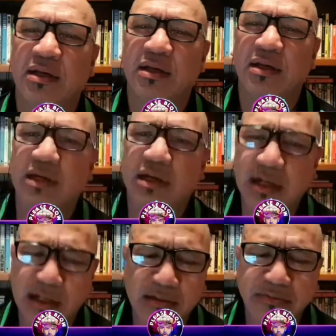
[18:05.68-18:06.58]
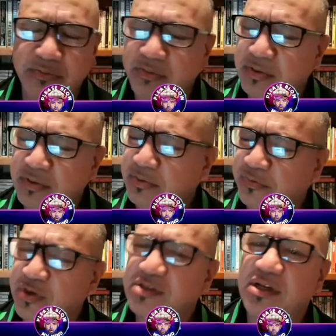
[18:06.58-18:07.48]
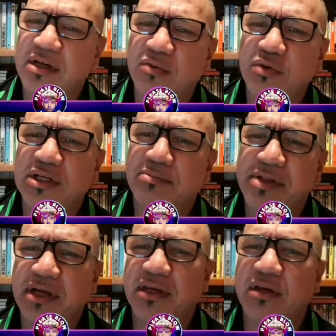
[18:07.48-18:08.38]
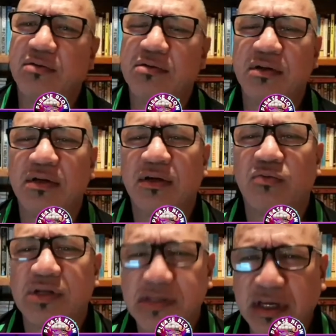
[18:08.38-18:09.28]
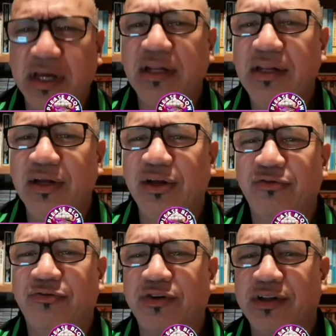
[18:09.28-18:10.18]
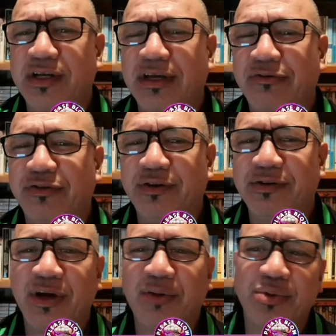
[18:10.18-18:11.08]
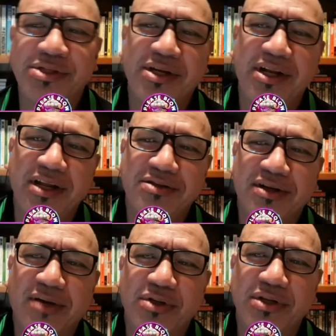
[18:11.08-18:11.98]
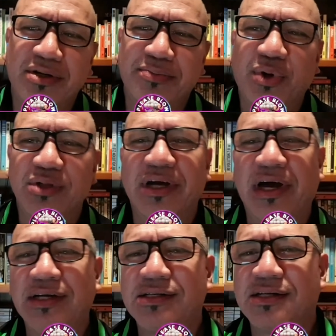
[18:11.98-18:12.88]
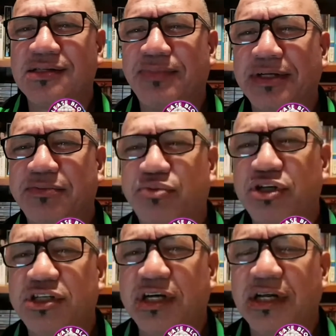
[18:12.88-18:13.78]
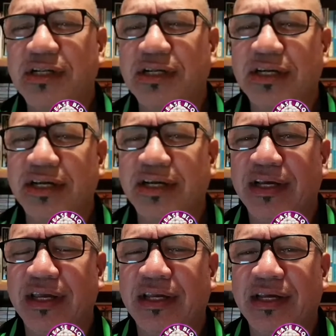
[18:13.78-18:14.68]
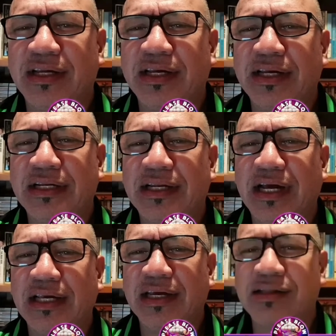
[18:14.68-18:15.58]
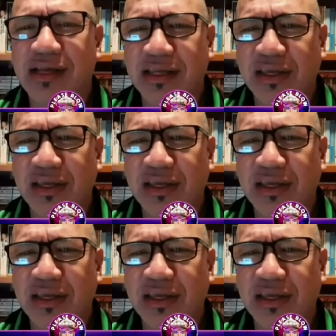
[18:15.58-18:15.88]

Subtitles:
Yeah. Firstly, William, thank you once again for the opportunity to come on your podcast. That's much appreciated. And thank